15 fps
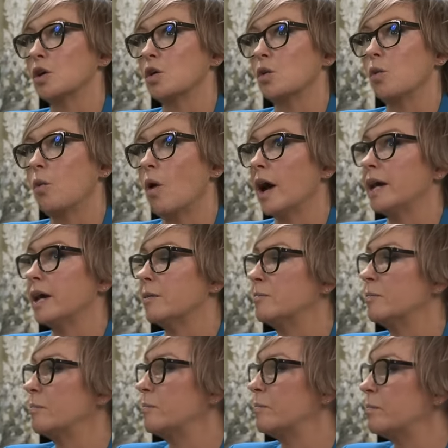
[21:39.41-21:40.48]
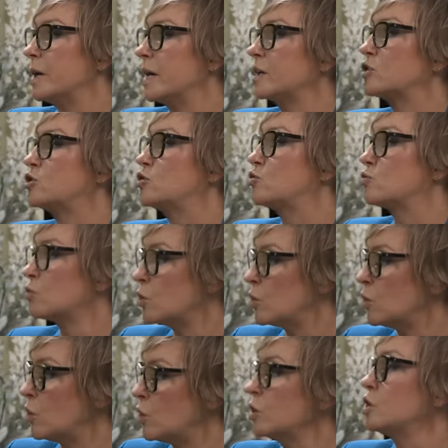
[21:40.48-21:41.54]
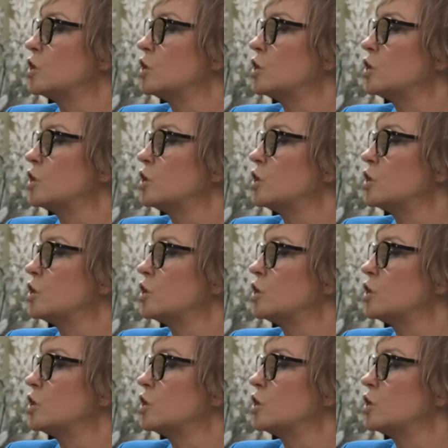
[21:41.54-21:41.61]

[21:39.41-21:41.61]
quite a big draw.